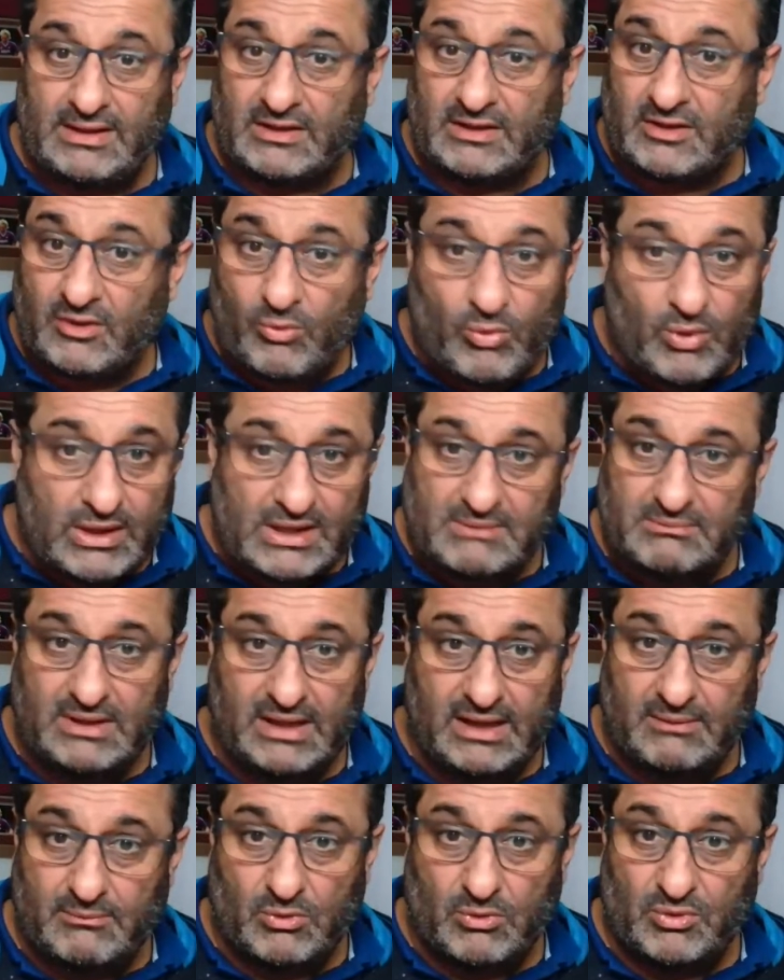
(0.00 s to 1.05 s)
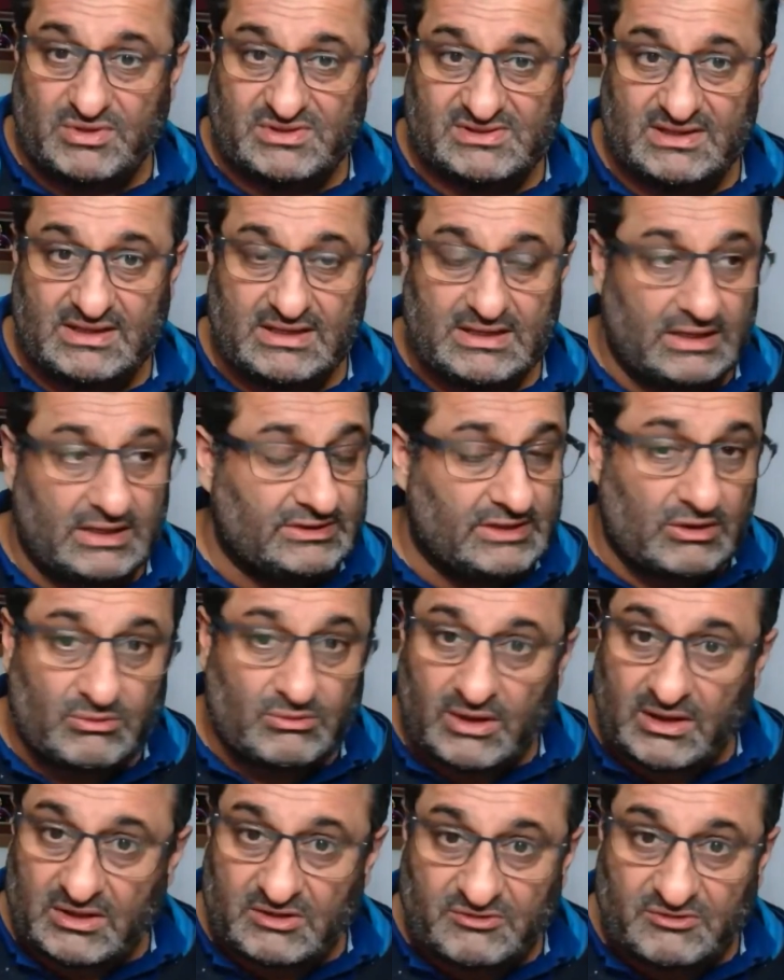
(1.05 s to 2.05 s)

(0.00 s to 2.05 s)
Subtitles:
I don't want him there, Moisey. I don't like